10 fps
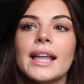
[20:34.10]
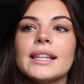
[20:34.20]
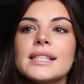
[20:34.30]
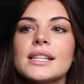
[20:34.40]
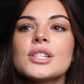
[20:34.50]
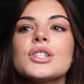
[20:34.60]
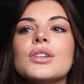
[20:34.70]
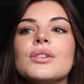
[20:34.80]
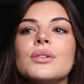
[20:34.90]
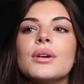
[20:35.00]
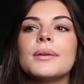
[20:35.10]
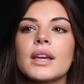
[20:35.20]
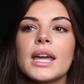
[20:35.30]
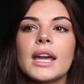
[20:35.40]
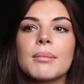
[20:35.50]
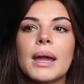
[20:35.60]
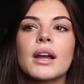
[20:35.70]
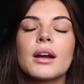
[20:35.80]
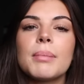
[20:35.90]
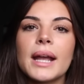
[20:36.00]
I listened to The
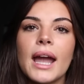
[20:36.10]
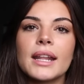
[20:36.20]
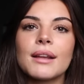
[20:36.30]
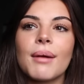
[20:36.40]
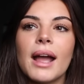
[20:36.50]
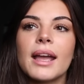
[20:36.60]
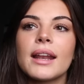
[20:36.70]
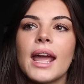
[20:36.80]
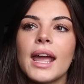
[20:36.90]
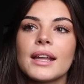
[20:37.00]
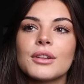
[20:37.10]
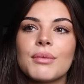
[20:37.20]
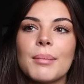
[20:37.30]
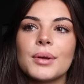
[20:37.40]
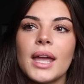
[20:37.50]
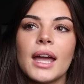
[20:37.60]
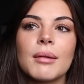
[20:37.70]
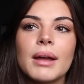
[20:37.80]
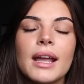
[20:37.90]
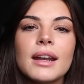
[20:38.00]
Kingmaker by Kennedy Ryan and The Rebel
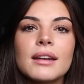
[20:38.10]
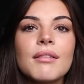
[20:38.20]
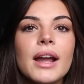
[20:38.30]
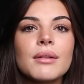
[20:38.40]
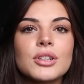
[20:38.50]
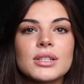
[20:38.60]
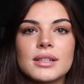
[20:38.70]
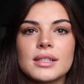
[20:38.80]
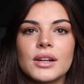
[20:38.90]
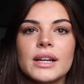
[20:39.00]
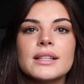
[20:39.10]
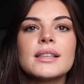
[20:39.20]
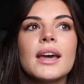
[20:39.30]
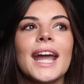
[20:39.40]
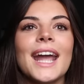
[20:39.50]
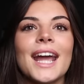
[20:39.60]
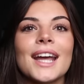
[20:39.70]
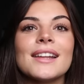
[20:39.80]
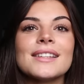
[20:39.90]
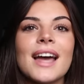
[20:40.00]
King by Kennedy Ryan, which is a series.
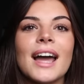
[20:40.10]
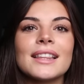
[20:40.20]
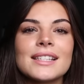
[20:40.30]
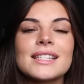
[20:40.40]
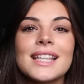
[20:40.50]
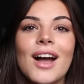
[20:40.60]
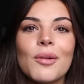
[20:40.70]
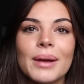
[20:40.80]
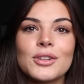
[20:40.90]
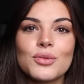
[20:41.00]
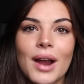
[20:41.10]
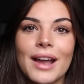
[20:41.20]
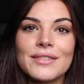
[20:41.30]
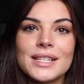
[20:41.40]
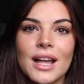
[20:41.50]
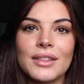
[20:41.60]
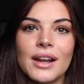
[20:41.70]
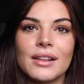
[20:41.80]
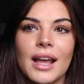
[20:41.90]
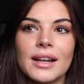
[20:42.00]
And I listened to that on my drive to South
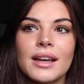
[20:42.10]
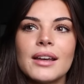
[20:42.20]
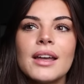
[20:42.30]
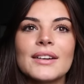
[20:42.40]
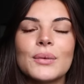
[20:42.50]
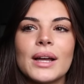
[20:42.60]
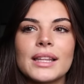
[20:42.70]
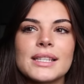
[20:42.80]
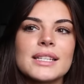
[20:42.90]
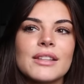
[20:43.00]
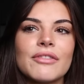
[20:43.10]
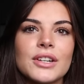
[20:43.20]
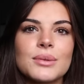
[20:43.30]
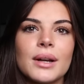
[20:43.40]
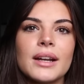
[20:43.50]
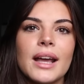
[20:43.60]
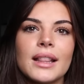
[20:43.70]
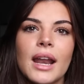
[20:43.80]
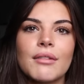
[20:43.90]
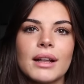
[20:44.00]
Carolina. Well, I listened to the first one
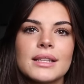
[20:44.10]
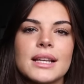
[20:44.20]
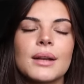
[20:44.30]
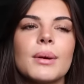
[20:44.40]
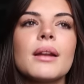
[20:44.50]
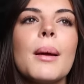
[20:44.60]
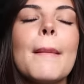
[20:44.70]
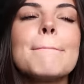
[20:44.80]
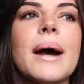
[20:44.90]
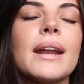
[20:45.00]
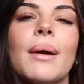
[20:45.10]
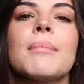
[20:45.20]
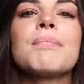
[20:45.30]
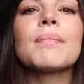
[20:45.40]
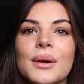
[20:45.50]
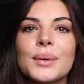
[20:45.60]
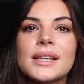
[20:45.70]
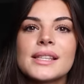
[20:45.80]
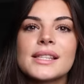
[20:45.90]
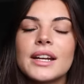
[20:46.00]
and then I read the second one. But anyway, it
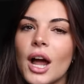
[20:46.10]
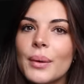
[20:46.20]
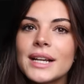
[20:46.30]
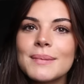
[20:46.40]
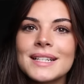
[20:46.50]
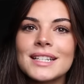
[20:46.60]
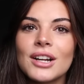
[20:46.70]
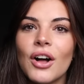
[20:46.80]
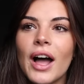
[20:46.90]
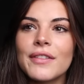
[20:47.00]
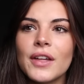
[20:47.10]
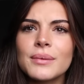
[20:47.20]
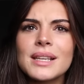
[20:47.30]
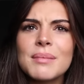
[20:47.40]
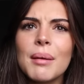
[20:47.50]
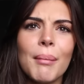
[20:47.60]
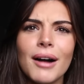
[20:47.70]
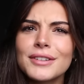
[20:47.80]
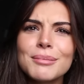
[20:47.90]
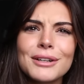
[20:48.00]
was not what I expected at all. I thought it was gonna be a
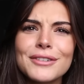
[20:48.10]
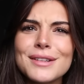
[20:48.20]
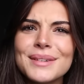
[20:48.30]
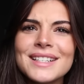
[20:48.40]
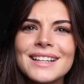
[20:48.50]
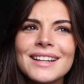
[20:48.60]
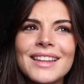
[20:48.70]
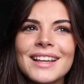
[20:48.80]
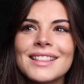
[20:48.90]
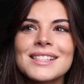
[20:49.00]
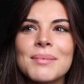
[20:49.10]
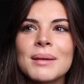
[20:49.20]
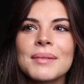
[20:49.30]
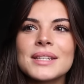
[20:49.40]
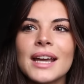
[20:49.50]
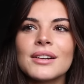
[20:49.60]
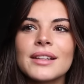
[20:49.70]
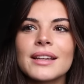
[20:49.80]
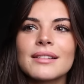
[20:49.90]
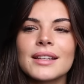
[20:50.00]
mafia book for some reason. Like the something about the title,
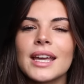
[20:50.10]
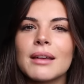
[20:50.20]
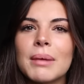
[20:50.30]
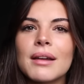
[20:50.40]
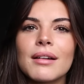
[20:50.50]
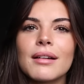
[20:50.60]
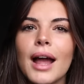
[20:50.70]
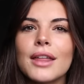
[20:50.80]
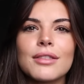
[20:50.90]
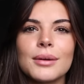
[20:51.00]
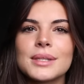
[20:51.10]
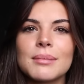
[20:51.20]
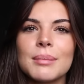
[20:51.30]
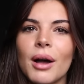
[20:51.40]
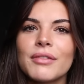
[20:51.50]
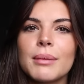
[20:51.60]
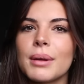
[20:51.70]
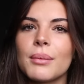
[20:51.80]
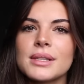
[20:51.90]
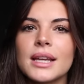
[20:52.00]
like The Kingmaker, I thought was gonna be mafia, but
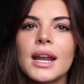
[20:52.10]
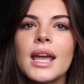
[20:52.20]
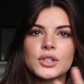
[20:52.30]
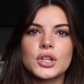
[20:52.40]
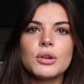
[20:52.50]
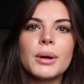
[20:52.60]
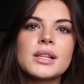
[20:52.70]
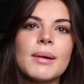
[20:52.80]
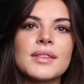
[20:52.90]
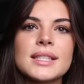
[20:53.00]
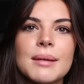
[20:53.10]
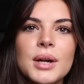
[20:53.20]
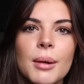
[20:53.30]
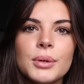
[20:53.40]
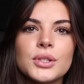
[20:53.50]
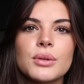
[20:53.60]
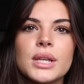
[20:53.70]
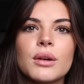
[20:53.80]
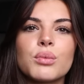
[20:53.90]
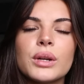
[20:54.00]
it wasn't. Two books about the same couple, so it's
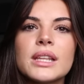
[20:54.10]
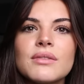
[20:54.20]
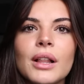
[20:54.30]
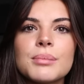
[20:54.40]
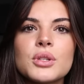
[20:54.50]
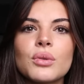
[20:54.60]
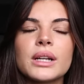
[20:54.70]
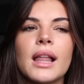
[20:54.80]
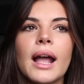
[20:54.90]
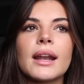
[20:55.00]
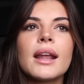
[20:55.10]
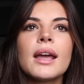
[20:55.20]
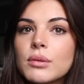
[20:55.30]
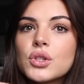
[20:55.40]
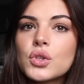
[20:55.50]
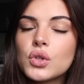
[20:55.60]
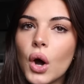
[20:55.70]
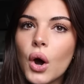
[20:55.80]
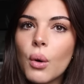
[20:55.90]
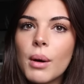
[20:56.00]
like a really developed storyline. I was
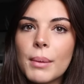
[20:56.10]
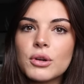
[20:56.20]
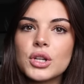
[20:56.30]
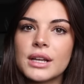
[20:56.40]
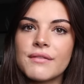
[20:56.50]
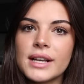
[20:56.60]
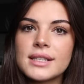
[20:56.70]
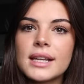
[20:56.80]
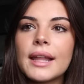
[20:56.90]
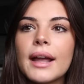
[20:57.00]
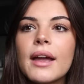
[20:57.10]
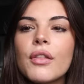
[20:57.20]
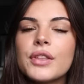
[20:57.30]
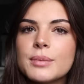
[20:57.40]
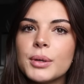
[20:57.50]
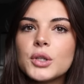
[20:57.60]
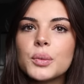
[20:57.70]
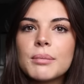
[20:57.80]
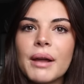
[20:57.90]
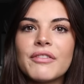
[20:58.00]
so emotionally invested. Like these books
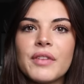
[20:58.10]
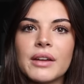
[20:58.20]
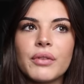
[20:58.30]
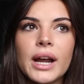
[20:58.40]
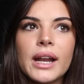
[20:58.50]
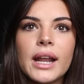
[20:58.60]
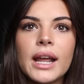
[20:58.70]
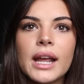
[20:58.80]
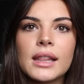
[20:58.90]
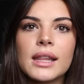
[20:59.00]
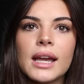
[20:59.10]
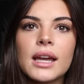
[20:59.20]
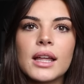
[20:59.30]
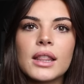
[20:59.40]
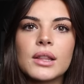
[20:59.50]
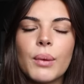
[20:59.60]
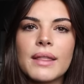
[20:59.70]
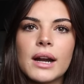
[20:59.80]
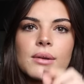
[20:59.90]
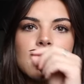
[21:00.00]
weren't my favorite in like the way
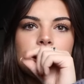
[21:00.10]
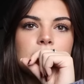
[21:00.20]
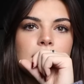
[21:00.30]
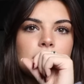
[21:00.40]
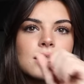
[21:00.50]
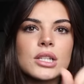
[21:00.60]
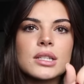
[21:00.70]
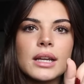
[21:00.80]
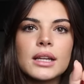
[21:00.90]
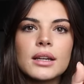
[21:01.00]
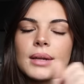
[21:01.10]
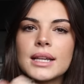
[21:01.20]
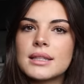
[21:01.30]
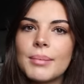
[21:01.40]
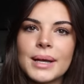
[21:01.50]
that I was like, this just like is the